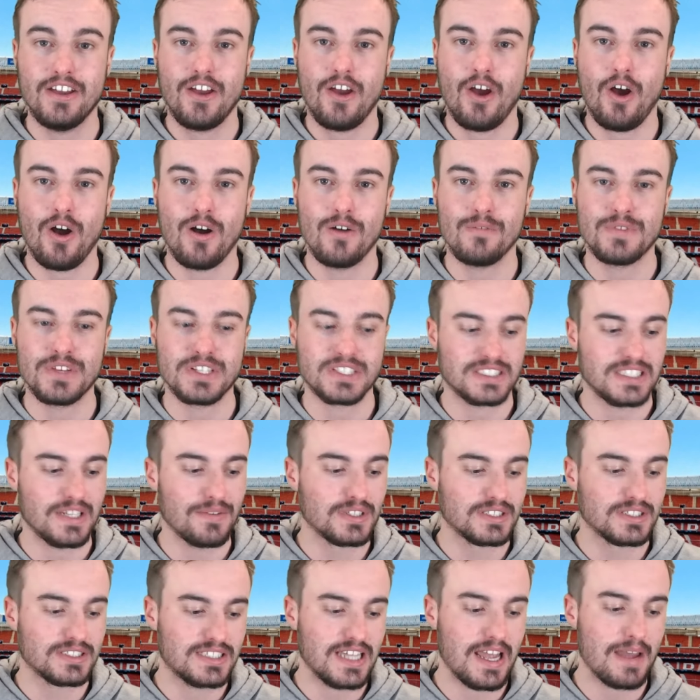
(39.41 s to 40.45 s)
of the
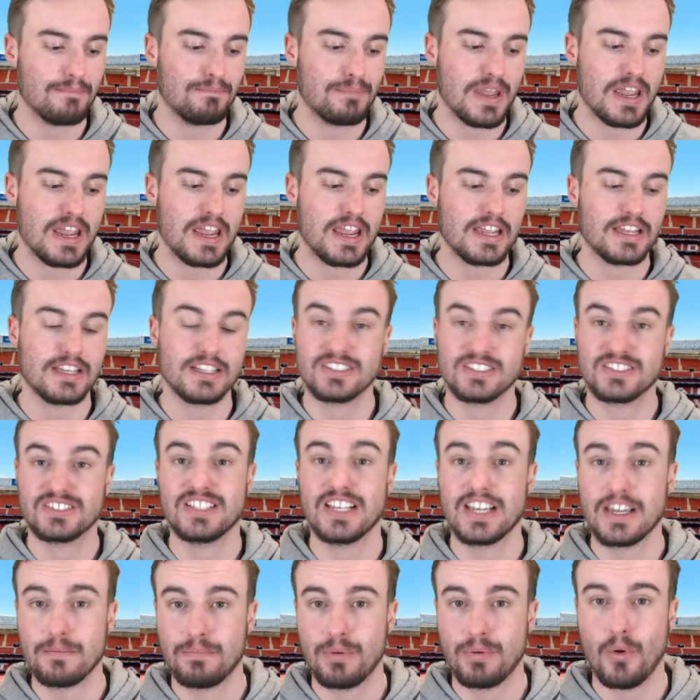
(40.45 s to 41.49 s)
sevens, that being
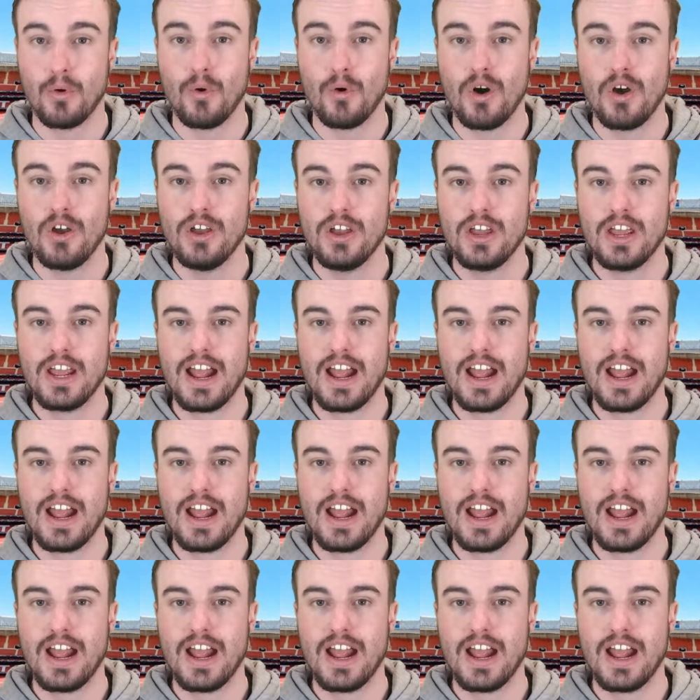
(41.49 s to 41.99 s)
Singapore,